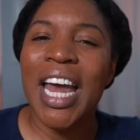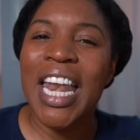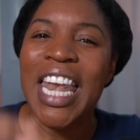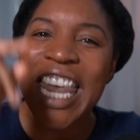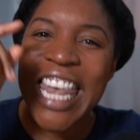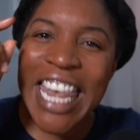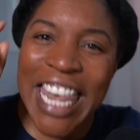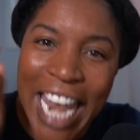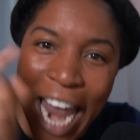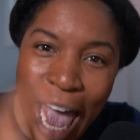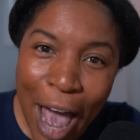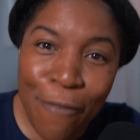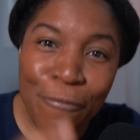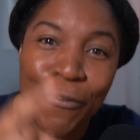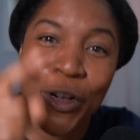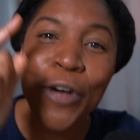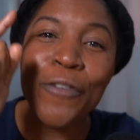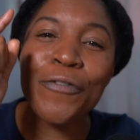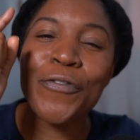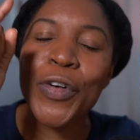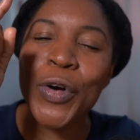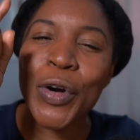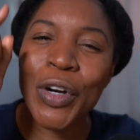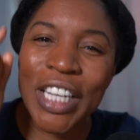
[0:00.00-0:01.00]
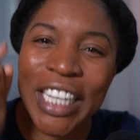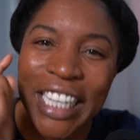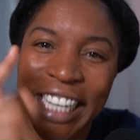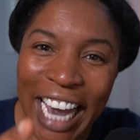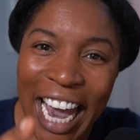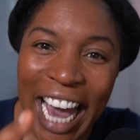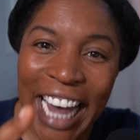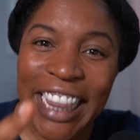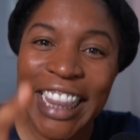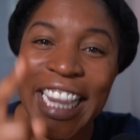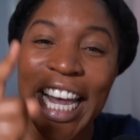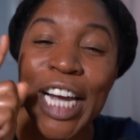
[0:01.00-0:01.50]
Never
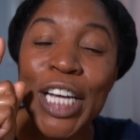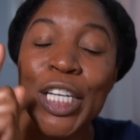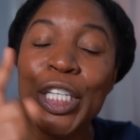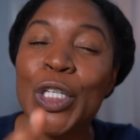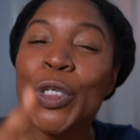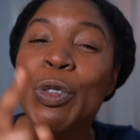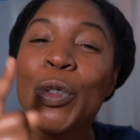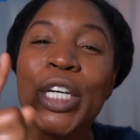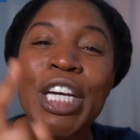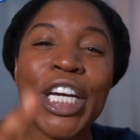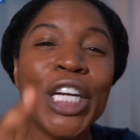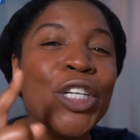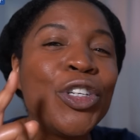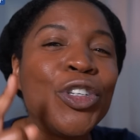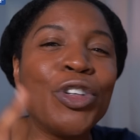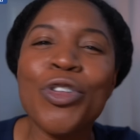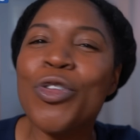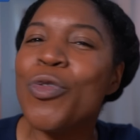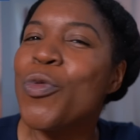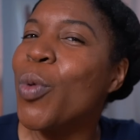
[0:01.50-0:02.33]
forget that you can do